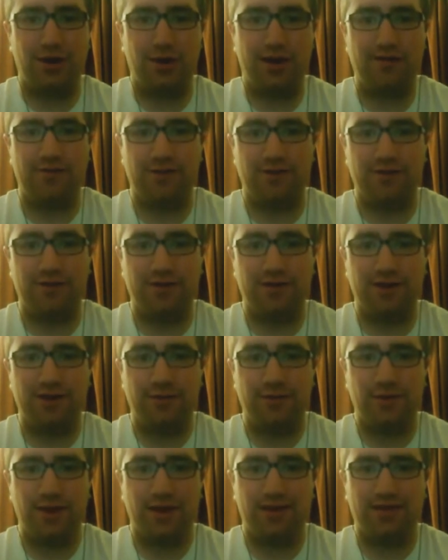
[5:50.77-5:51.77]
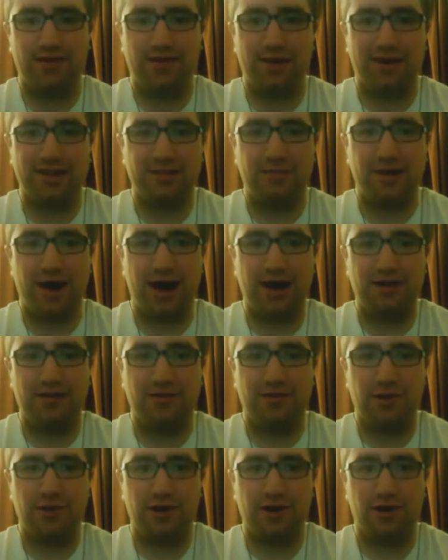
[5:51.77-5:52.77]
However, it's about the
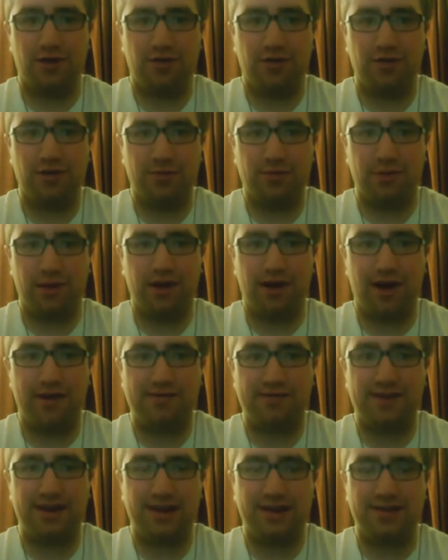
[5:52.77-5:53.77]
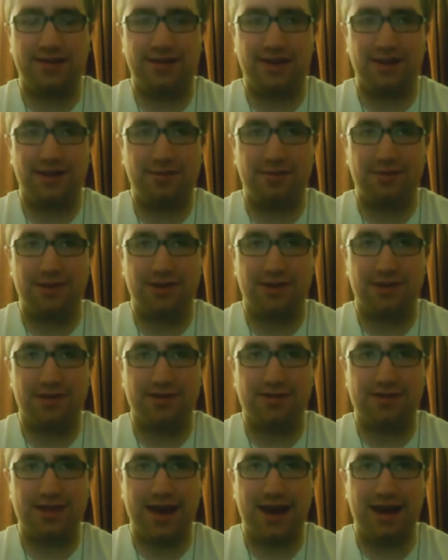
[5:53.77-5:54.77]
body of work over the playoffs, and I think
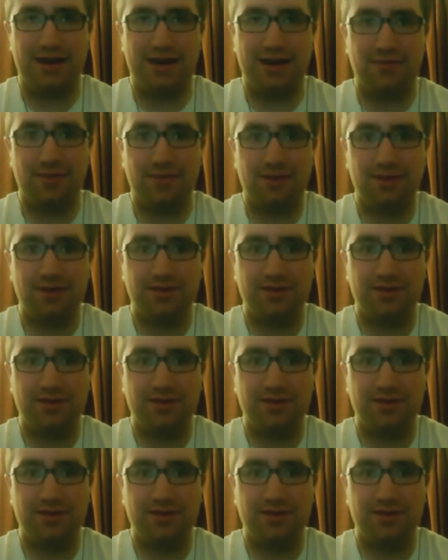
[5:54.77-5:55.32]
because of that,